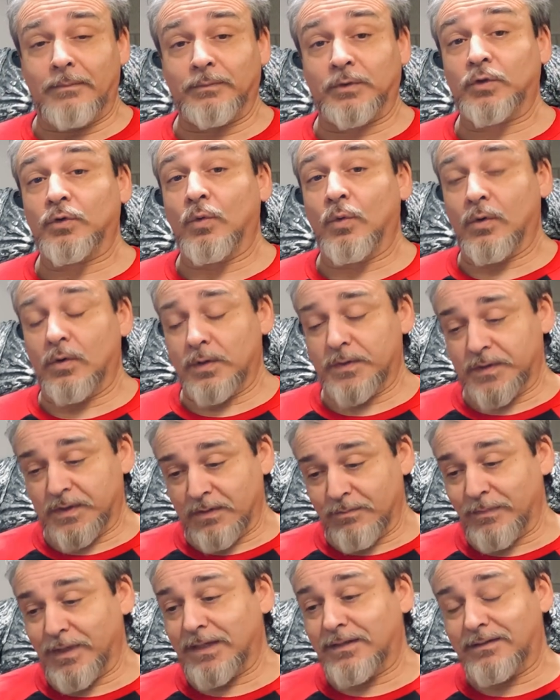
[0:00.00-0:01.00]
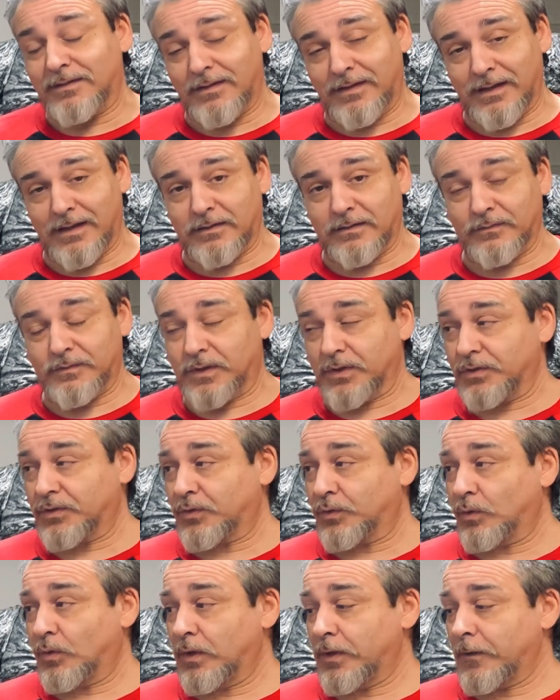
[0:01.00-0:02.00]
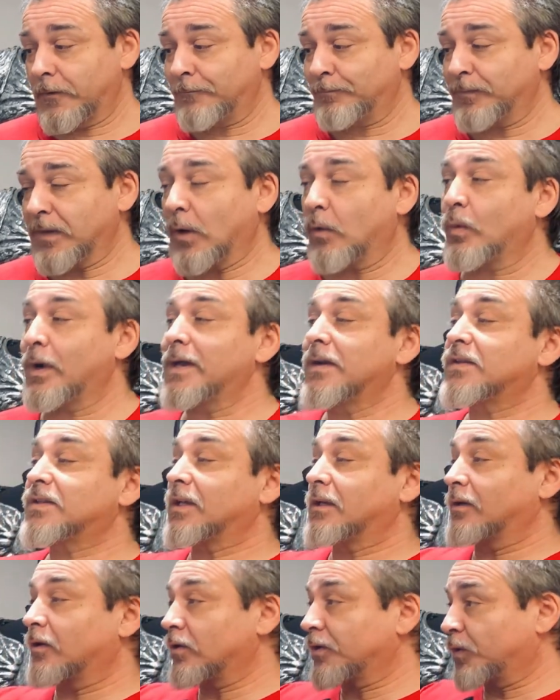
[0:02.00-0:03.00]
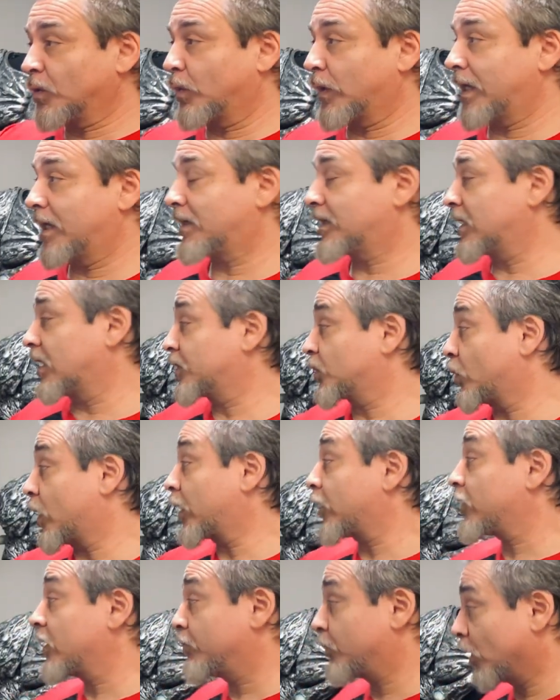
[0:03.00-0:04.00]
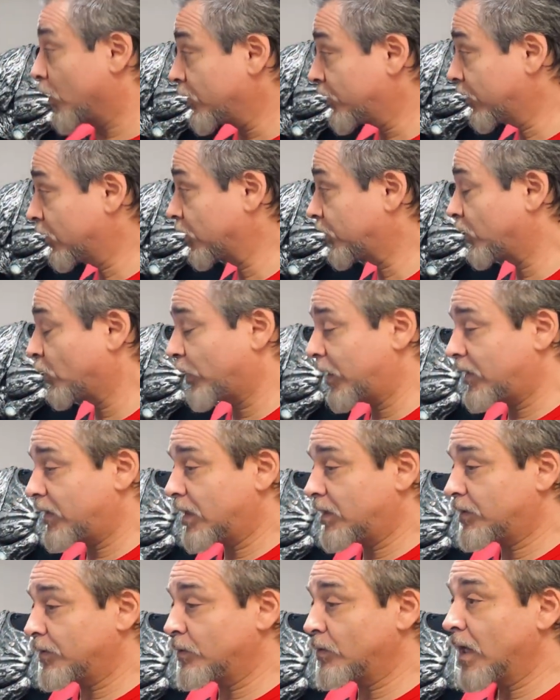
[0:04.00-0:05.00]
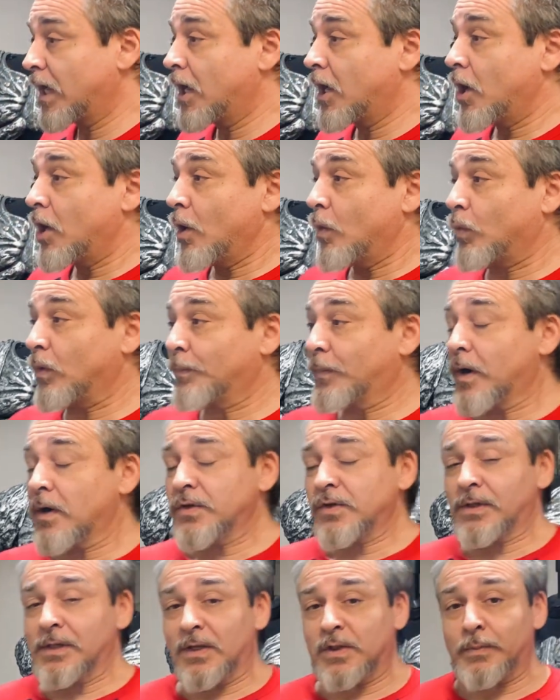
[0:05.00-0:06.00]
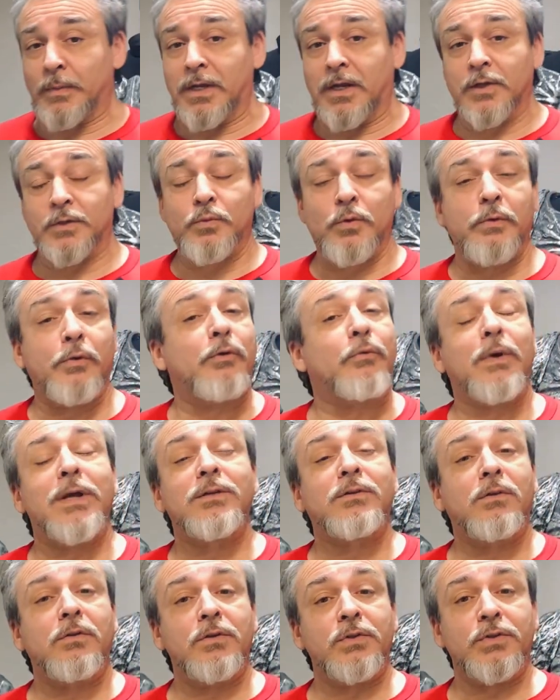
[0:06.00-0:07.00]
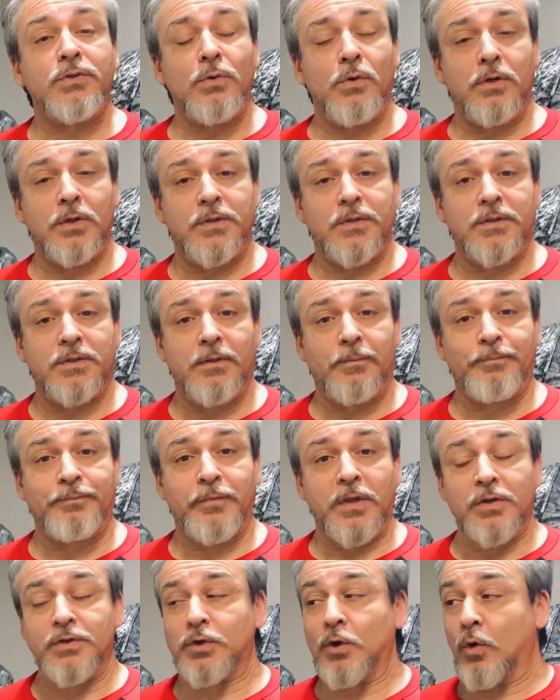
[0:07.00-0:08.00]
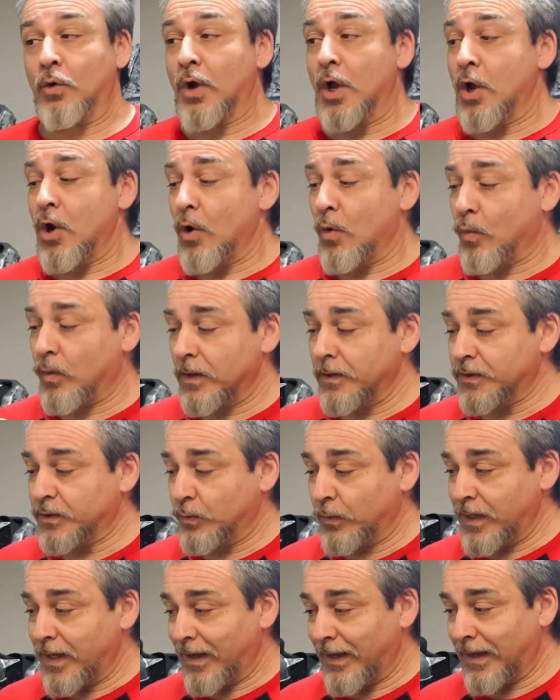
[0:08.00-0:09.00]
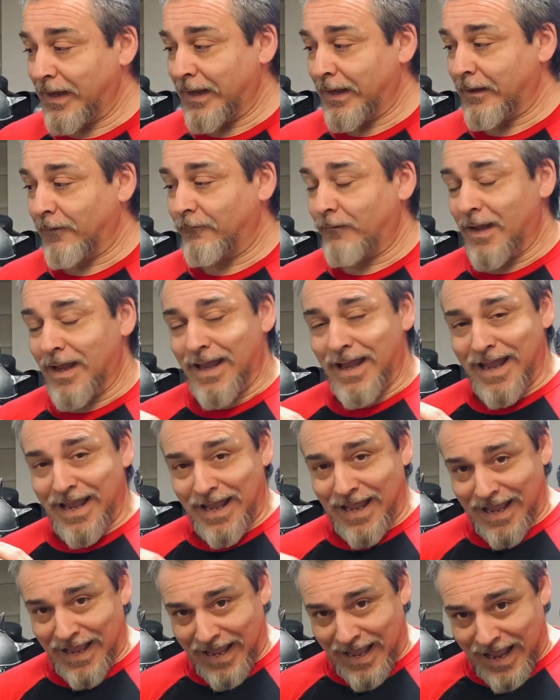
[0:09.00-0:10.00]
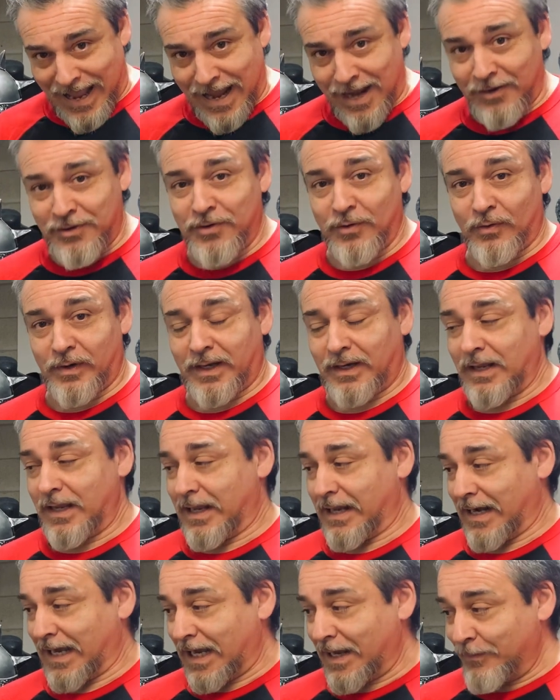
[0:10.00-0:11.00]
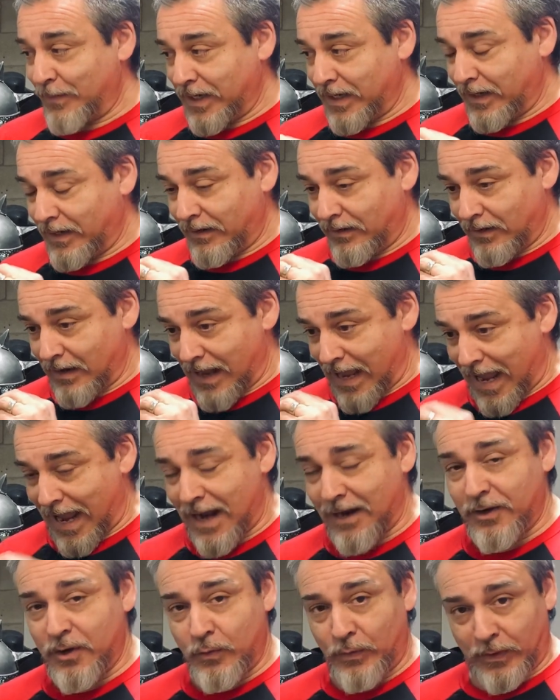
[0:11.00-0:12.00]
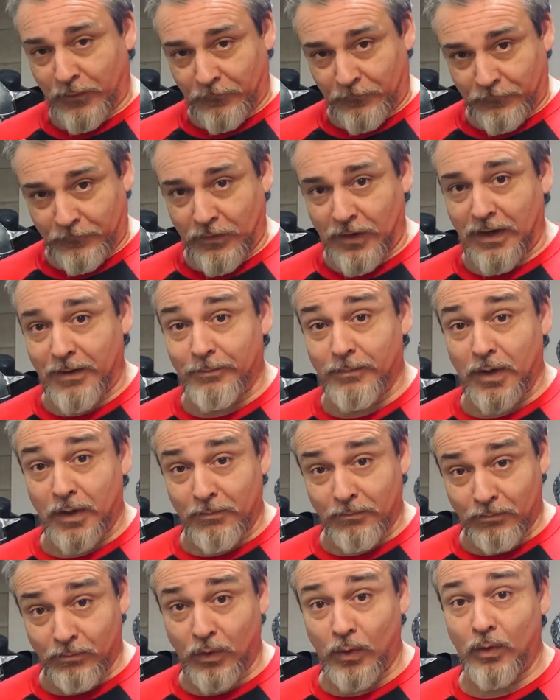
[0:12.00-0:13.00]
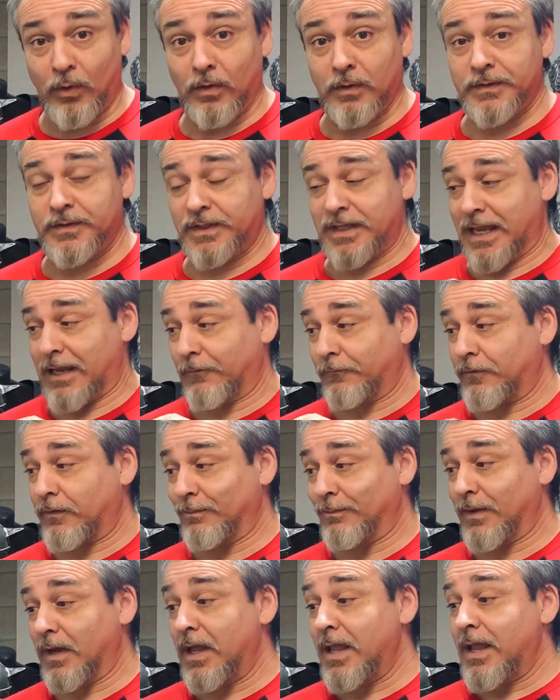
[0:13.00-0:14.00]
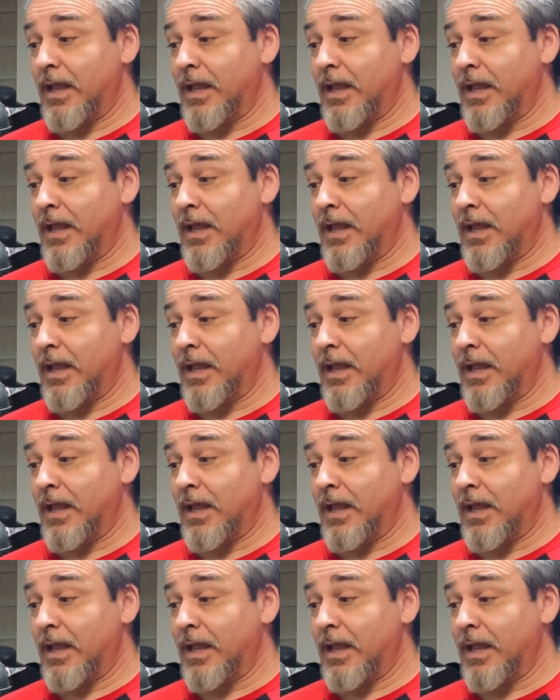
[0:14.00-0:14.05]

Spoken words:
Towards the mid to the end of Destroyer. Now, why does it look the way it does? Why do they both look the way they do? Well, partially it's because we went right to the source. So once we have accurate, and I mean accurate from molds and from